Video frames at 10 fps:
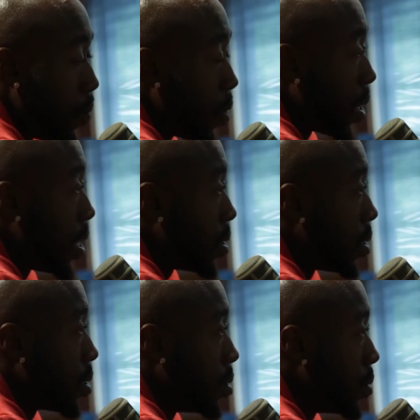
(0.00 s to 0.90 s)
work
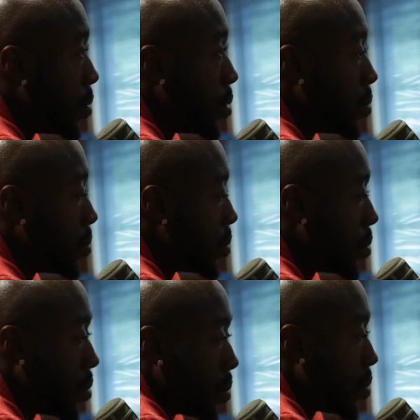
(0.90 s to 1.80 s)
ethic,
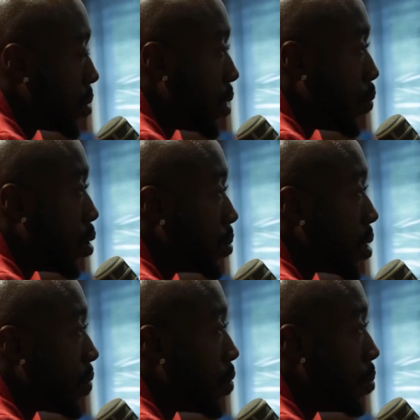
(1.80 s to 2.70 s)
it rubs
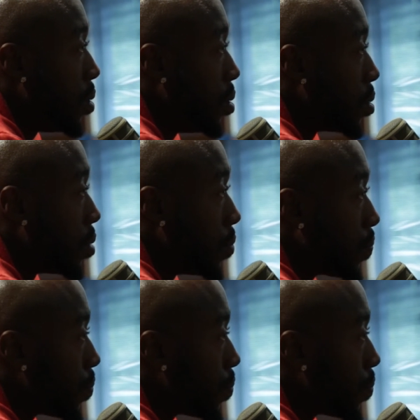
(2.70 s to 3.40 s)
off on me. So.